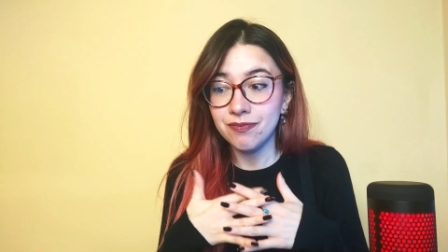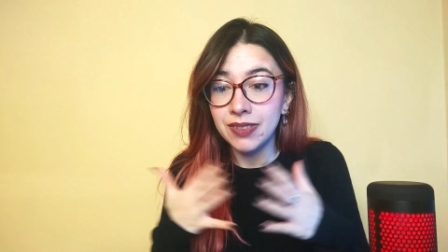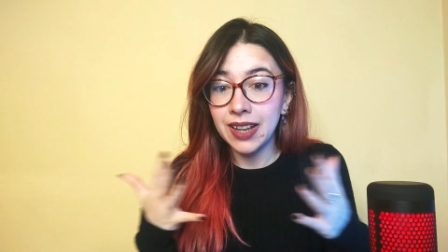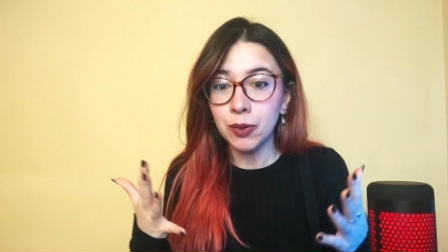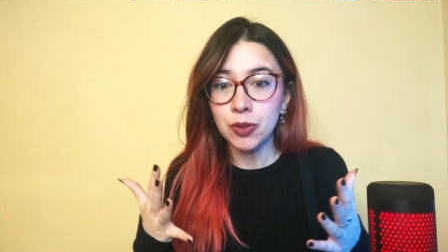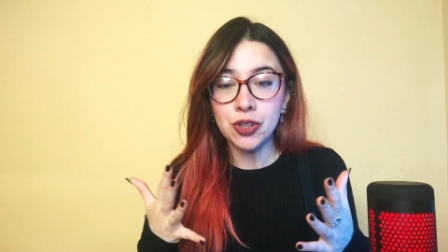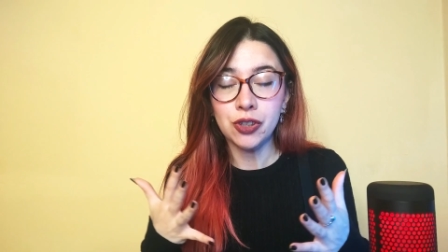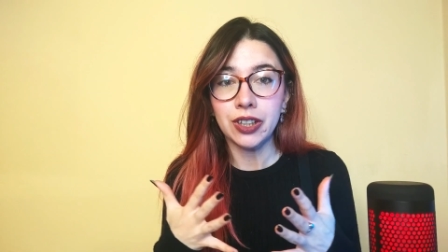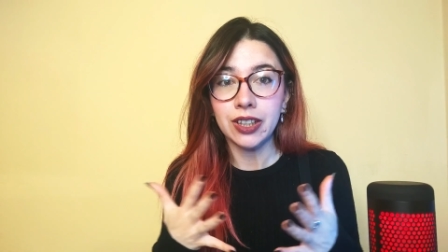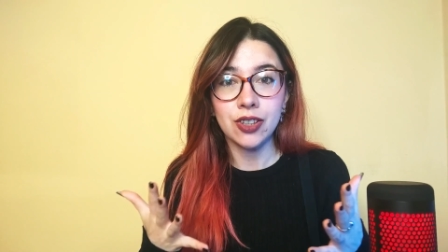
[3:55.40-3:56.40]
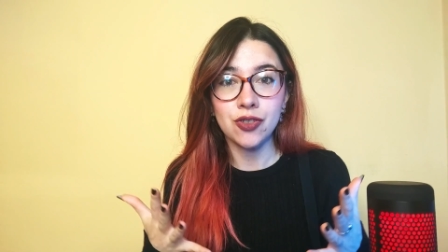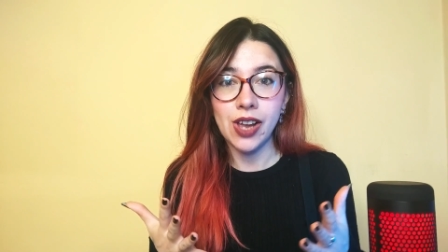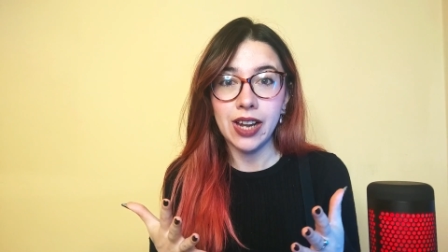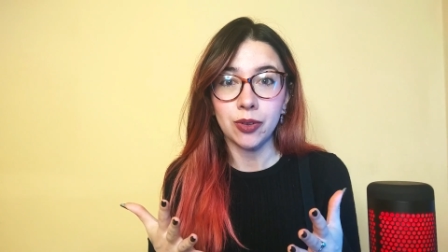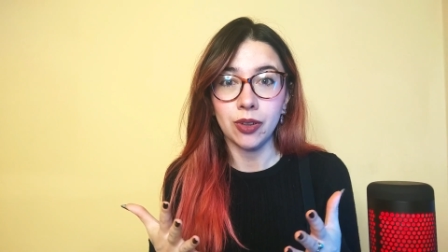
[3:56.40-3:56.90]
language learning in
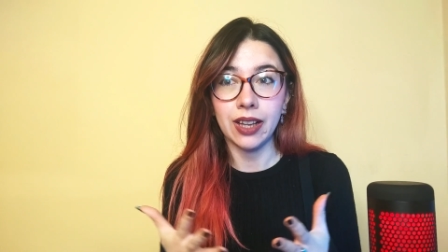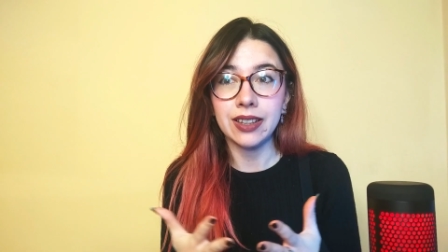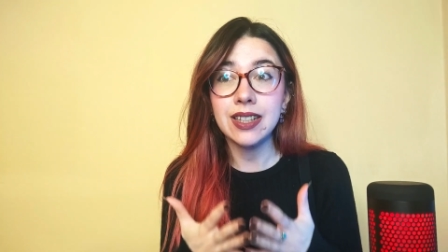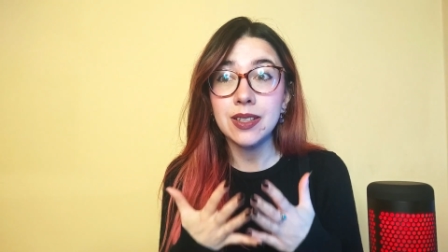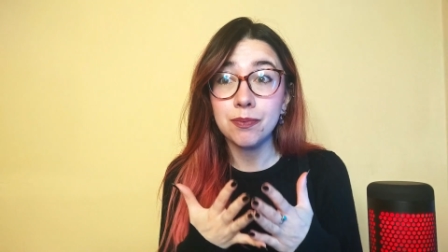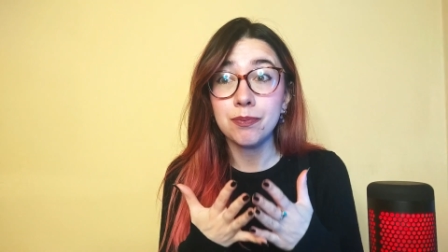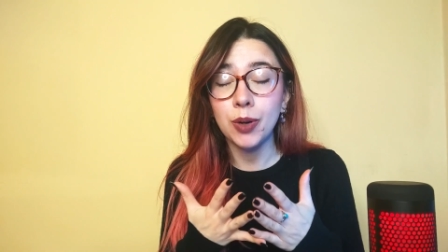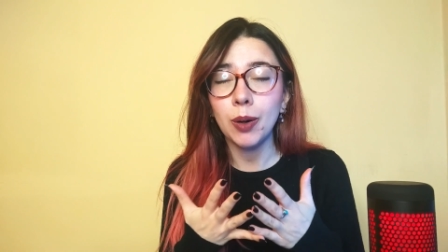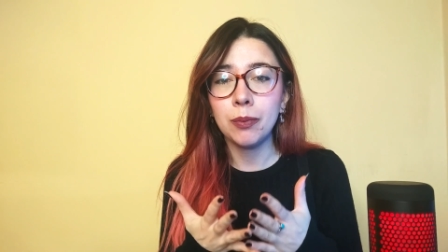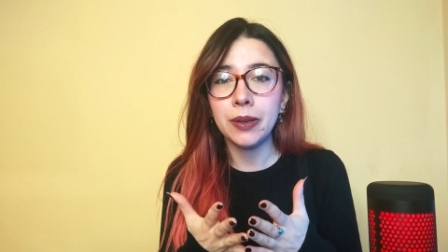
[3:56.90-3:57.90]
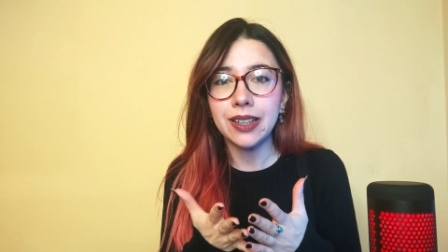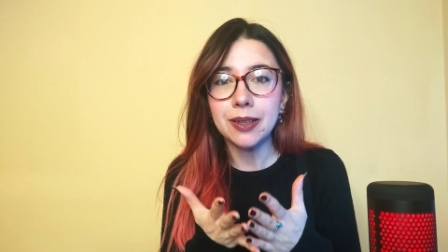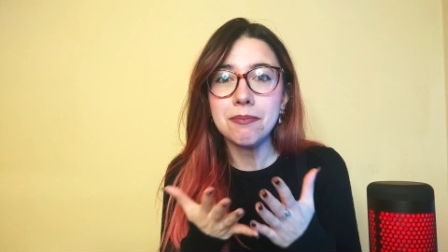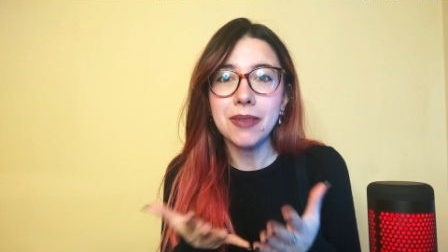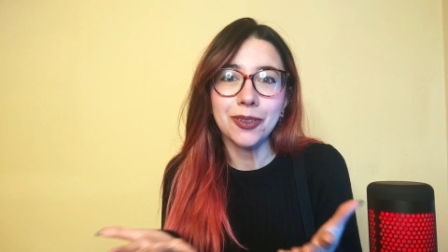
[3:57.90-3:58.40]
general, and that's probably
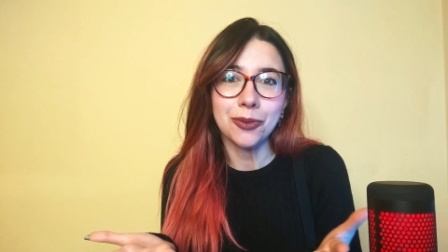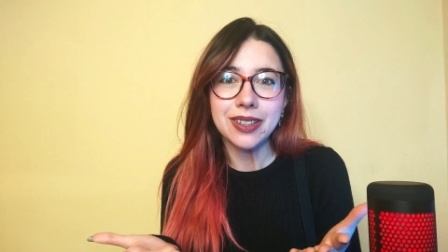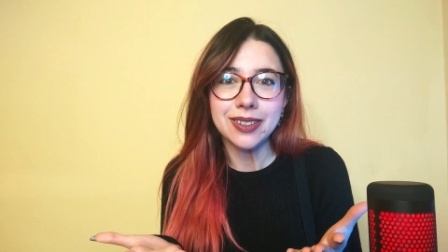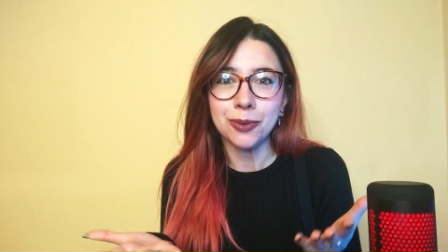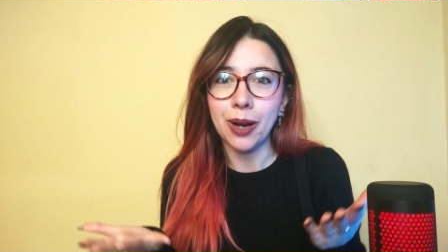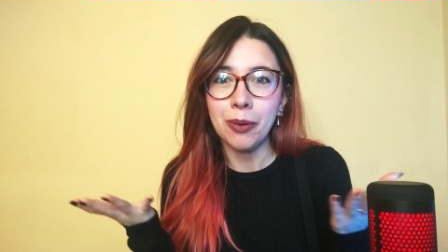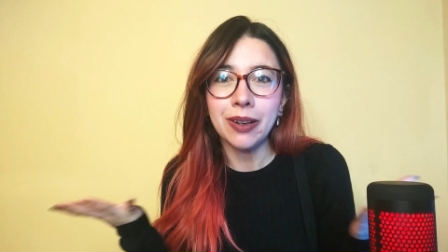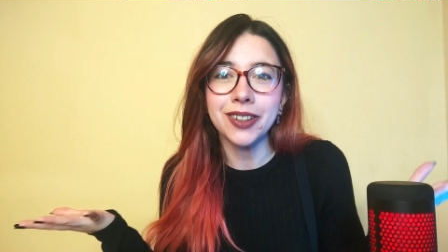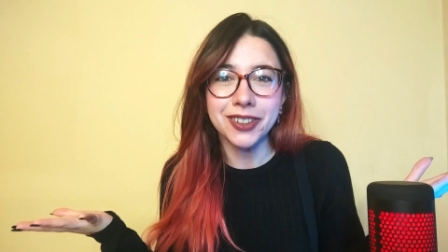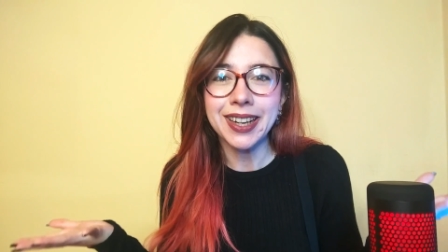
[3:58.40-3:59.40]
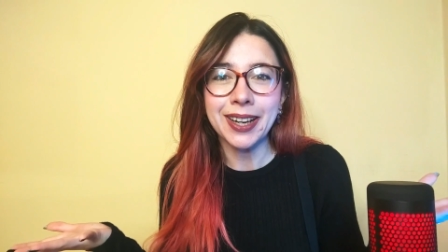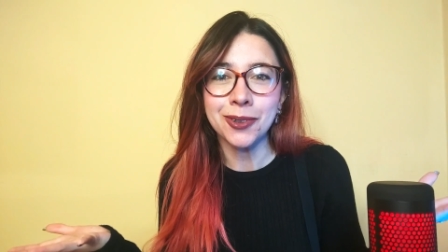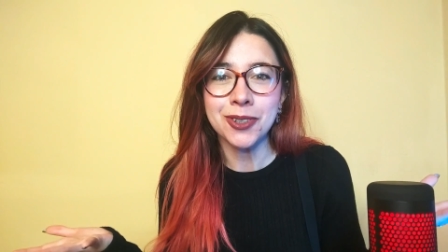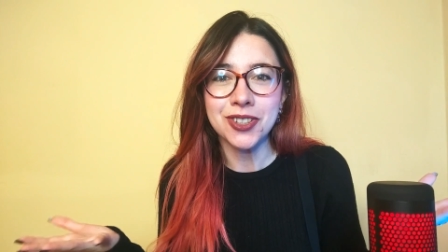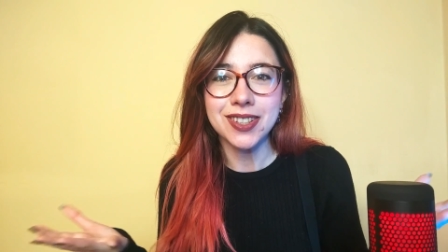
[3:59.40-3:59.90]
the main reason why we learn
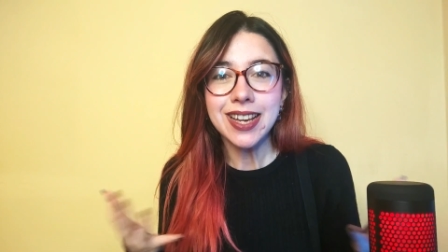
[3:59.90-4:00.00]
languages,